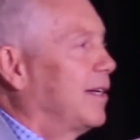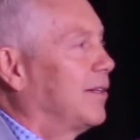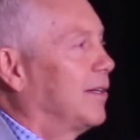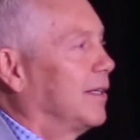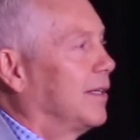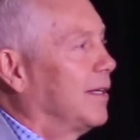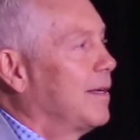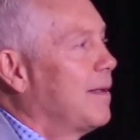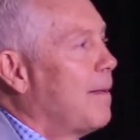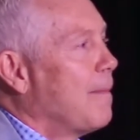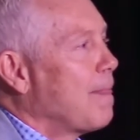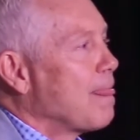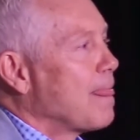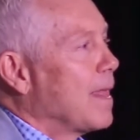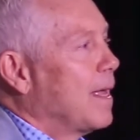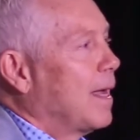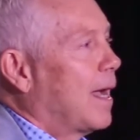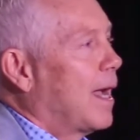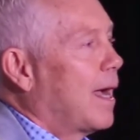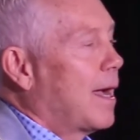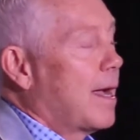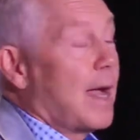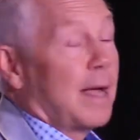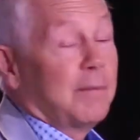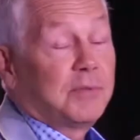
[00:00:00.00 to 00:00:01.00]
there, and
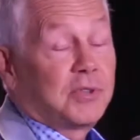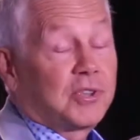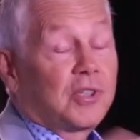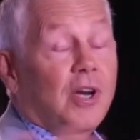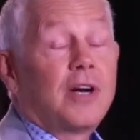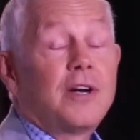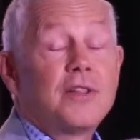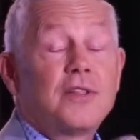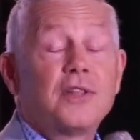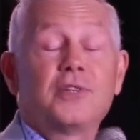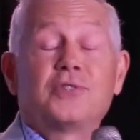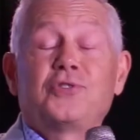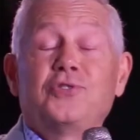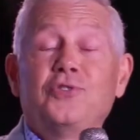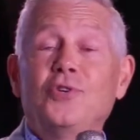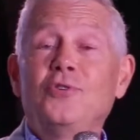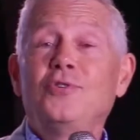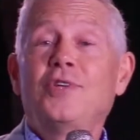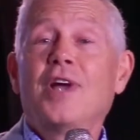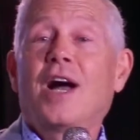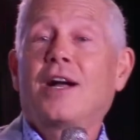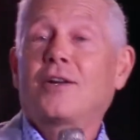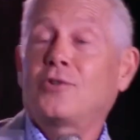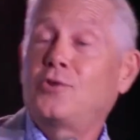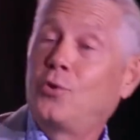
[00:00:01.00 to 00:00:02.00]
I've started this new
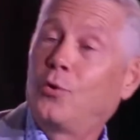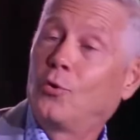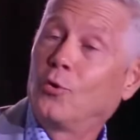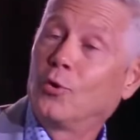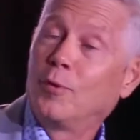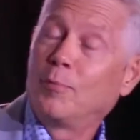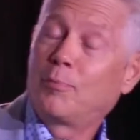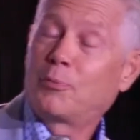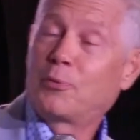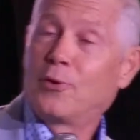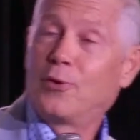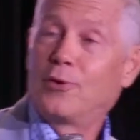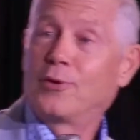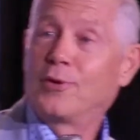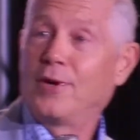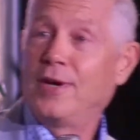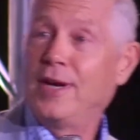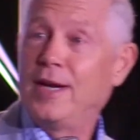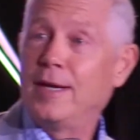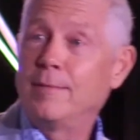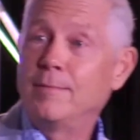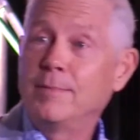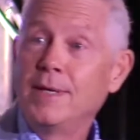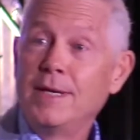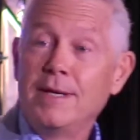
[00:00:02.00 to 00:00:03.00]
doctoral
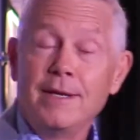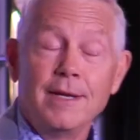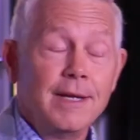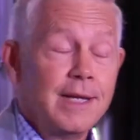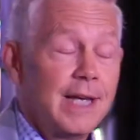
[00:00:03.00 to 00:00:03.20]
program,